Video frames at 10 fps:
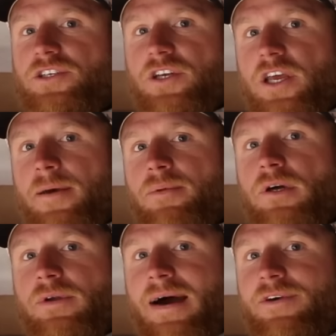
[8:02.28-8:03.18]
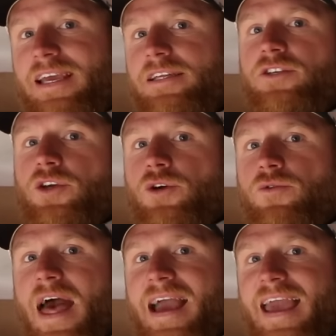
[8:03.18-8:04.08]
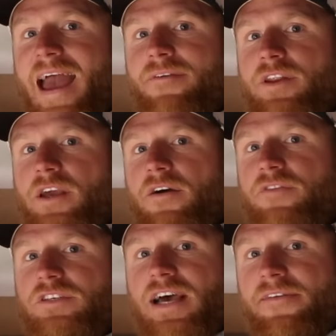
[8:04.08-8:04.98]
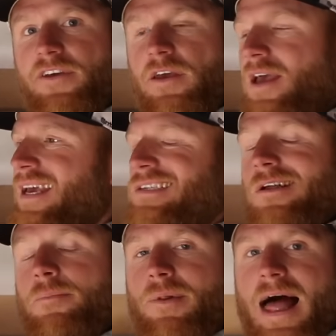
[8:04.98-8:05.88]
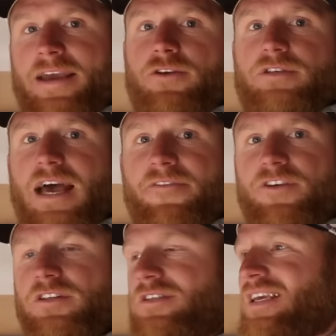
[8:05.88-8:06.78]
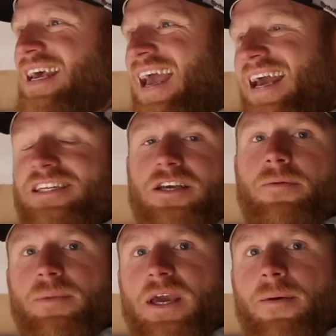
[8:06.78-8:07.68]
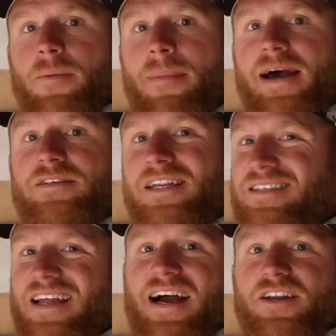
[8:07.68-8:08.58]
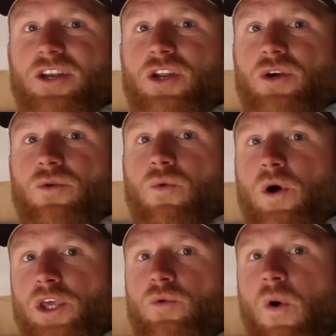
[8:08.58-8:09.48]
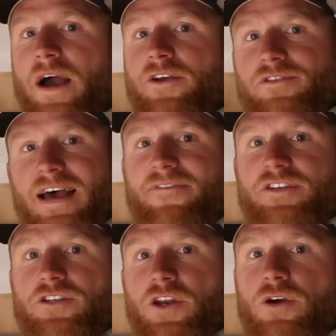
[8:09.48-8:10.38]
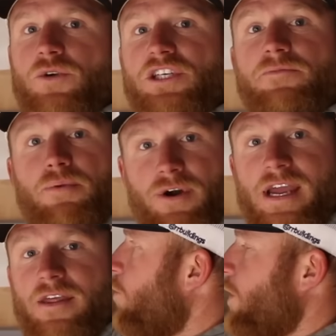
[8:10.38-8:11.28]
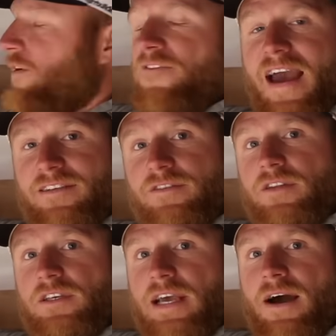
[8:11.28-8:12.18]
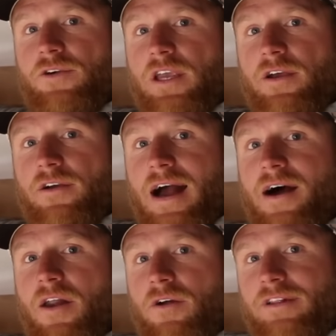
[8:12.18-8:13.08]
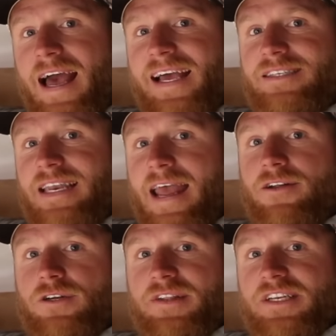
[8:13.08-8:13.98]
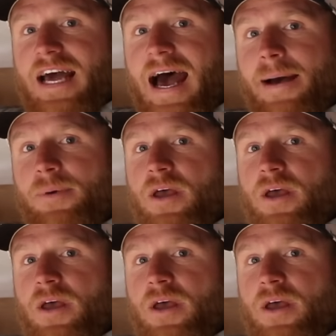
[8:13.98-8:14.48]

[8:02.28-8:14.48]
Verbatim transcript: is gonna get blown out into that cavity of the soffit. It's gonna block your soffits, and it's gonna become a mess, and it's not gonna do what you want your soffits to do, which is breathe. We fasten this out here on our last nailer on the top,